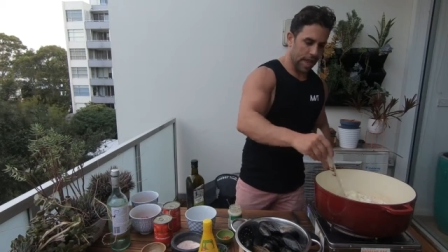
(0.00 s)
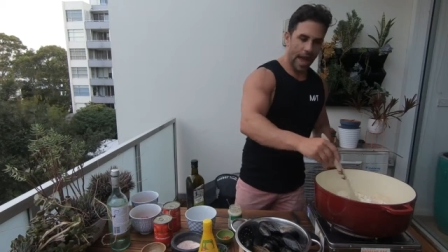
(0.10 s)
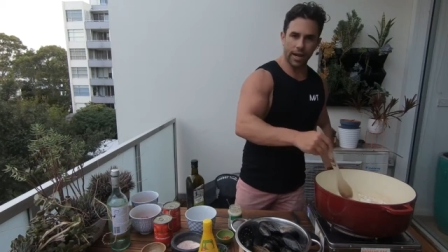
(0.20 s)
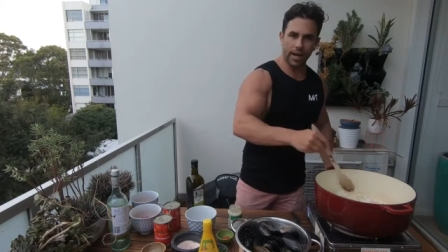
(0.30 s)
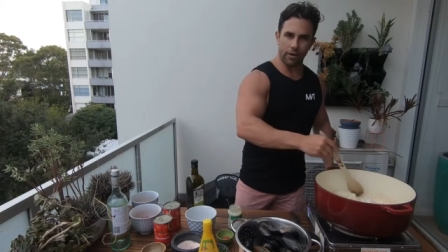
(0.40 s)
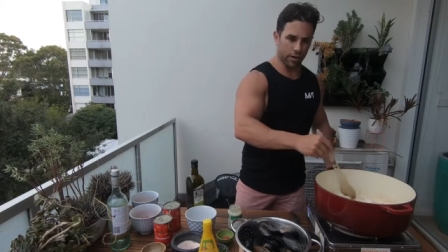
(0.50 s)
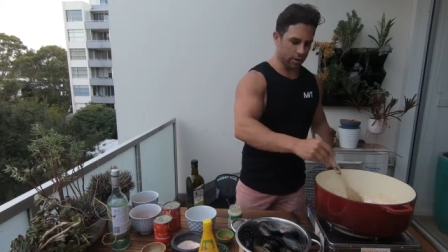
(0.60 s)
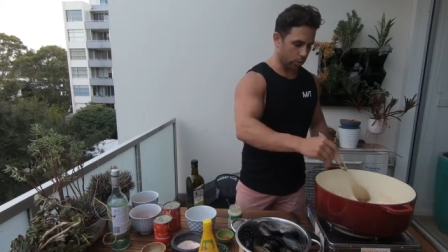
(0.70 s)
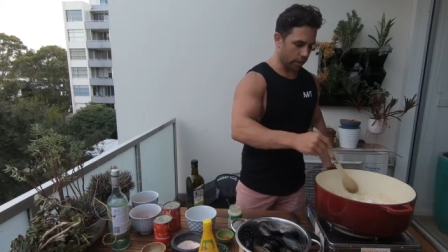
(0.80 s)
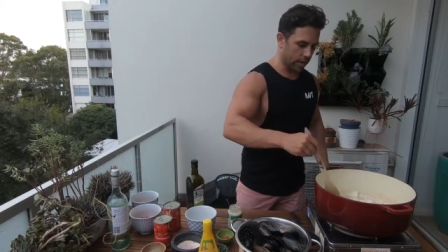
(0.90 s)
Out here in
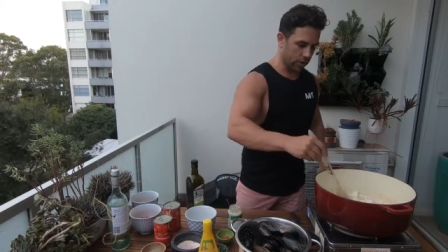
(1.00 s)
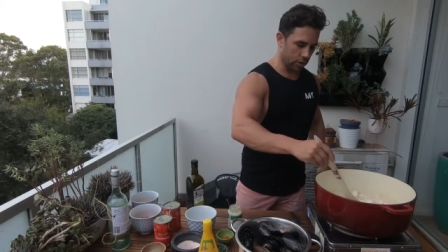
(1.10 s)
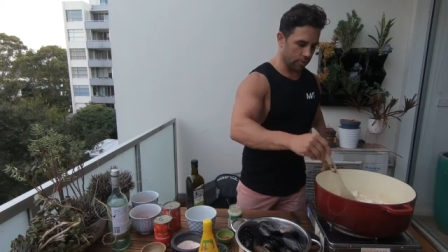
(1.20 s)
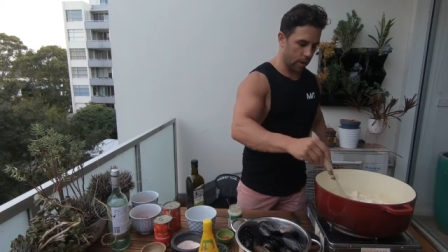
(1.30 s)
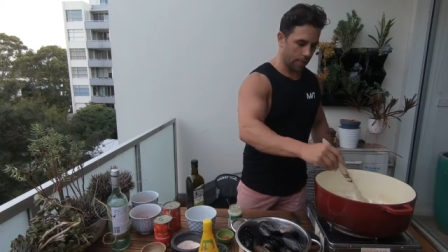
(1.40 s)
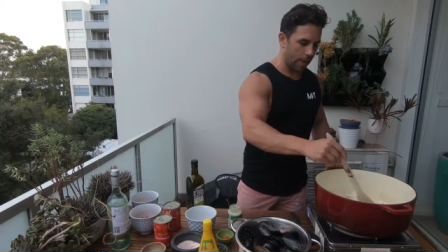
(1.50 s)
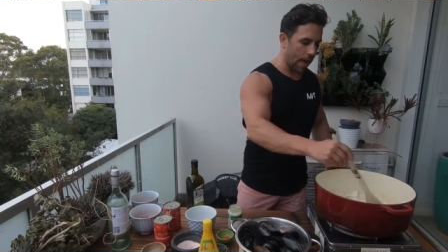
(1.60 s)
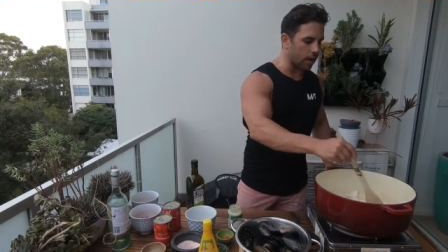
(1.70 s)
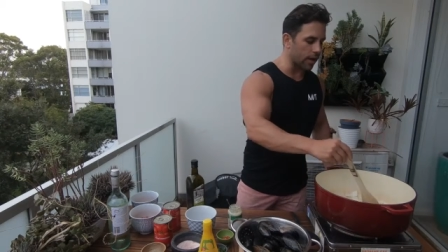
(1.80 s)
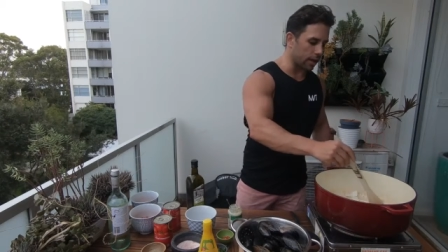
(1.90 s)
the wind on my
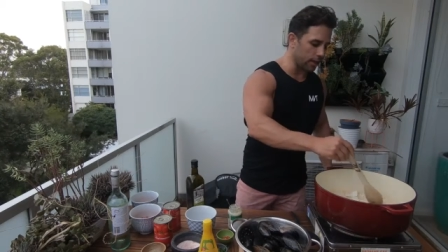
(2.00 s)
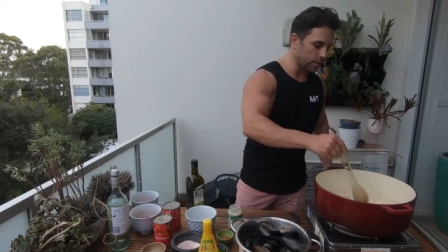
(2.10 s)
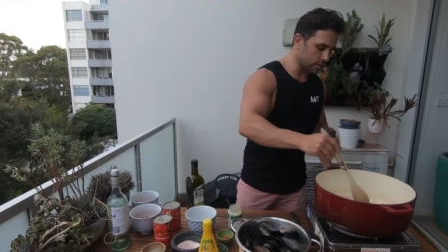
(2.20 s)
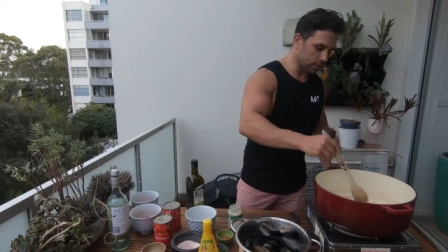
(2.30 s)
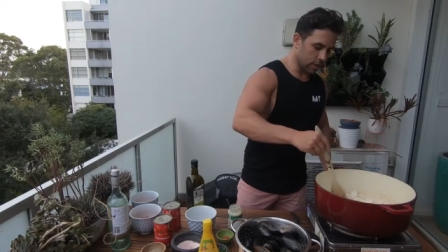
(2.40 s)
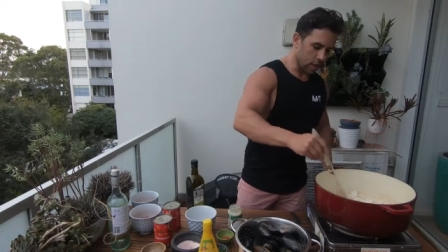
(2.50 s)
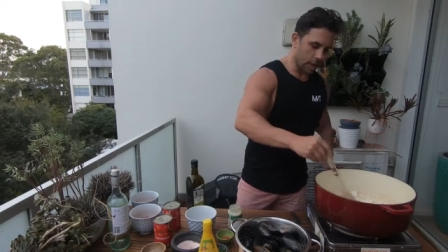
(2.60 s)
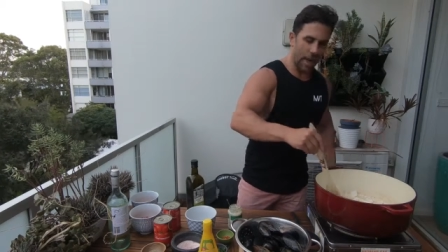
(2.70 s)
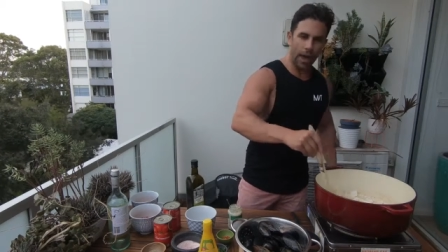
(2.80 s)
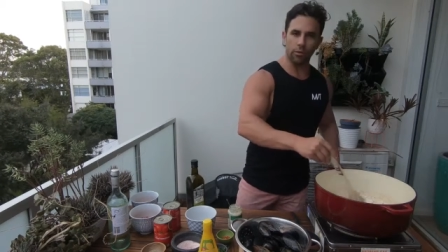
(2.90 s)
balcony,
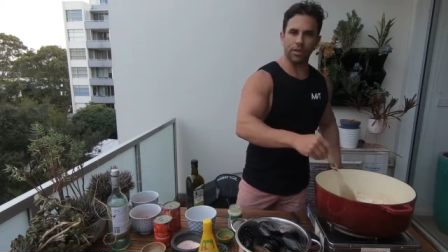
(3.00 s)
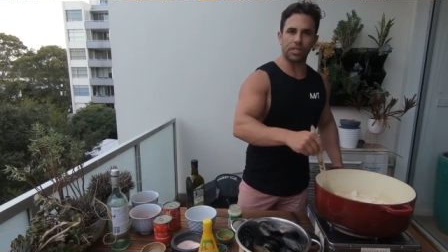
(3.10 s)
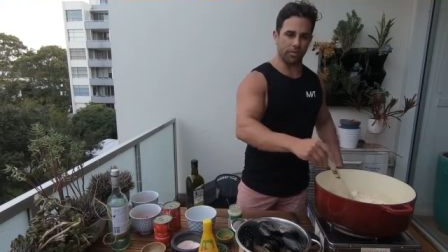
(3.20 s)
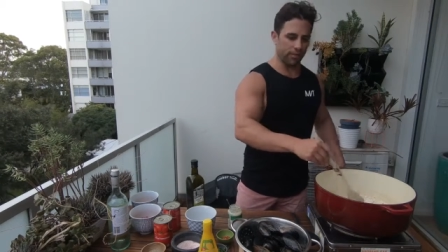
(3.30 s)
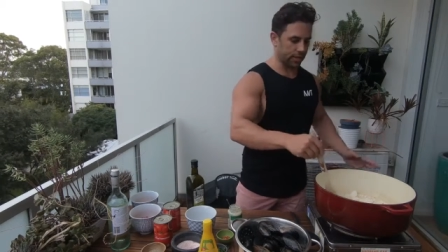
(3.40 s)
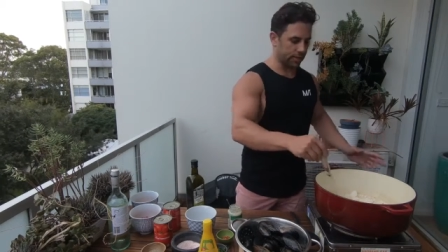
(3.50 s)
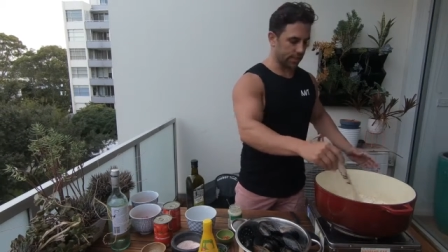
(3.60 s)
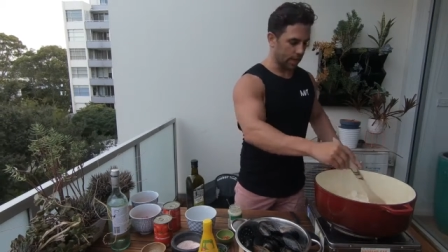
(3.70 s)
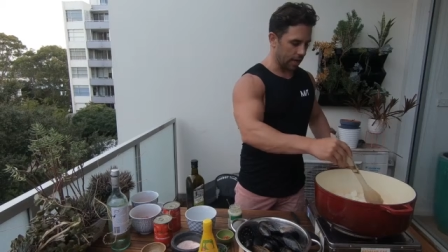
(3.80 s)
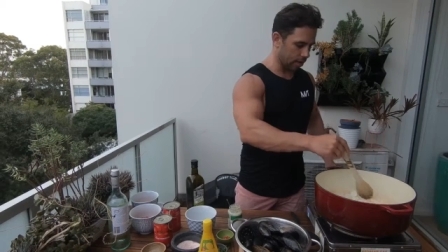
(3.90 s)
I'm at risk of
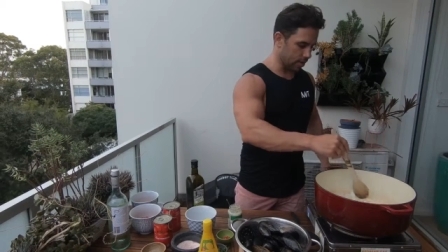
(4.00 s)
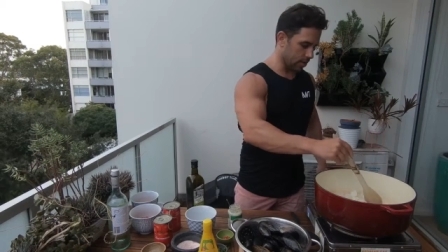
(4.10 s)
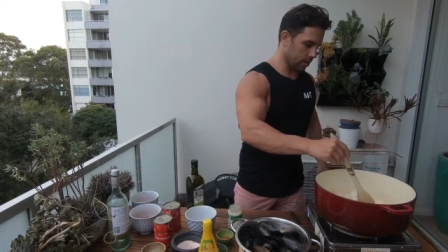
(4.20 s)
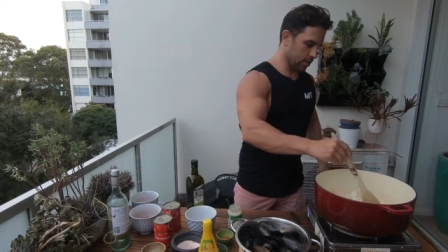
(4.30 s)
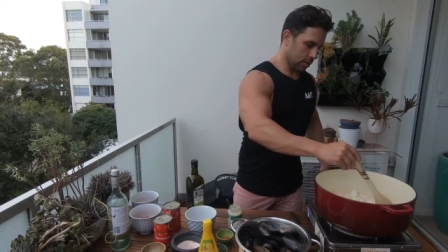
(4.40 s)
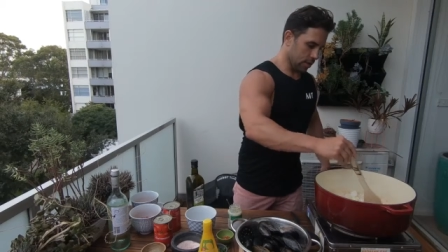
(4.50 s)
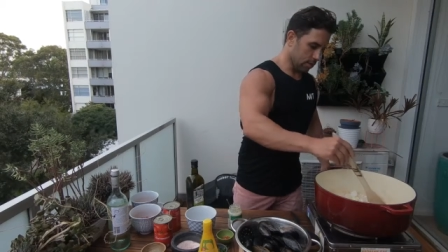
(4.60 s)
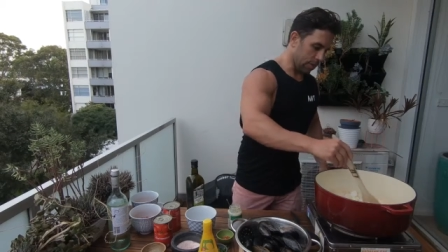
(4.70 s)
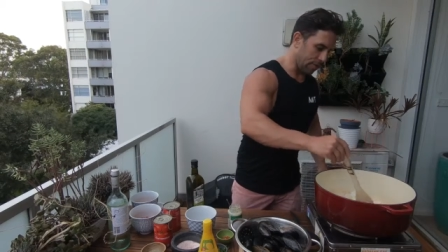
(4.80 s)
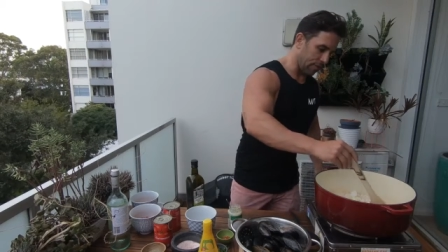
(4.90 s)
it,
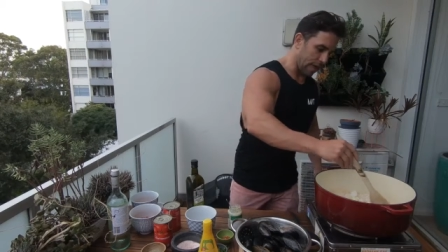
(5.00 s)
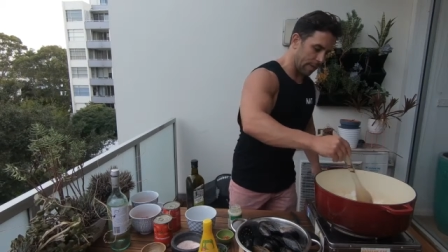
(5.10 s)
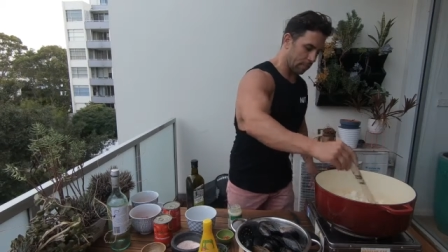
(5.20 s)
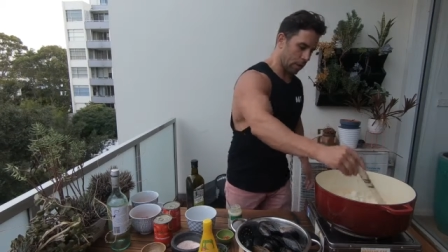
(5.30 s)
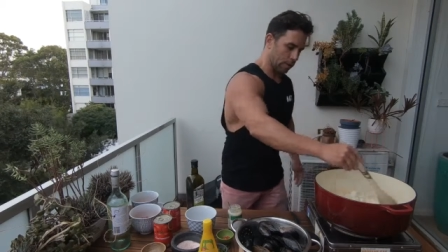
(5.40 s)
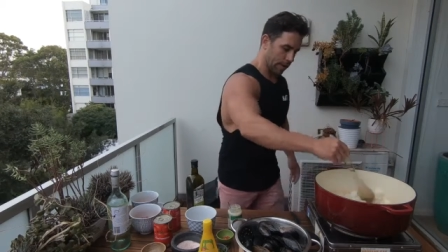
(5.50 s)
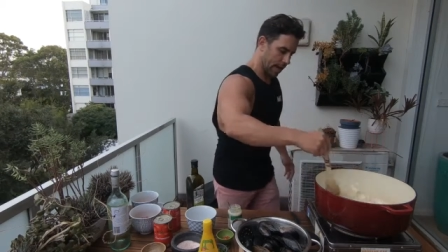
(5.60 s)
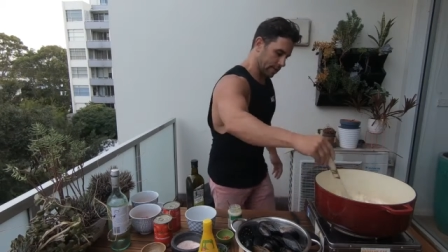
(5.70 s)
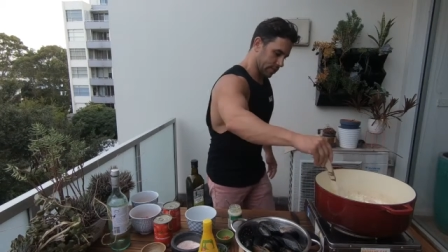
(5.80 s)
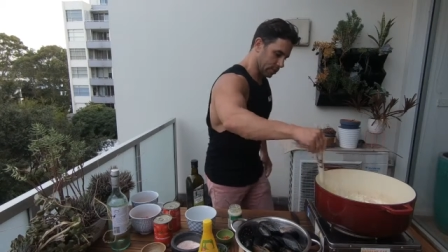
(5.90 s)
a flame blowing
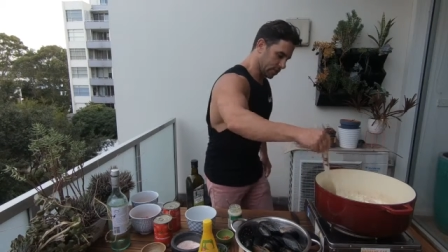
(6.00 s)
out, so I'll